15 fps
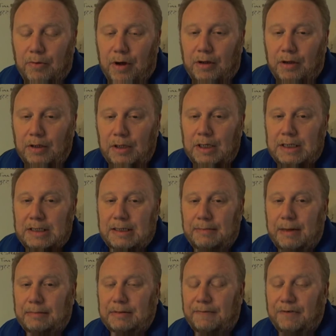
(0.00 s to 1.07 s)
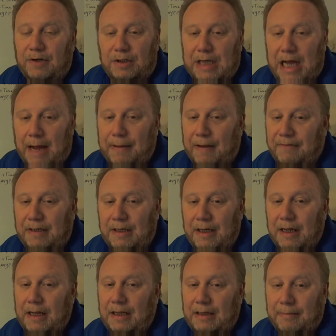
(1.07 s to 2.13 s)
Well, sometimes if you're top heavy,
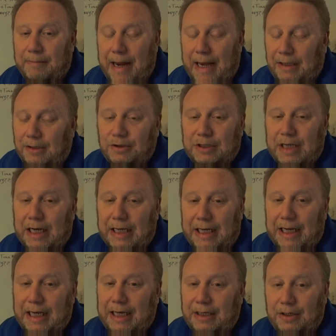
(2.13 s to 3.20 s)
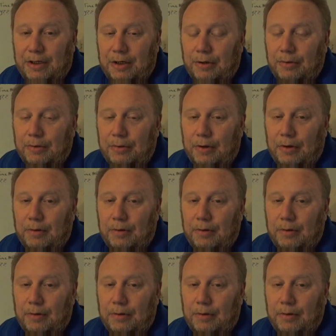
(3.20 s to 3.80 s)
the manager's got to get in and do.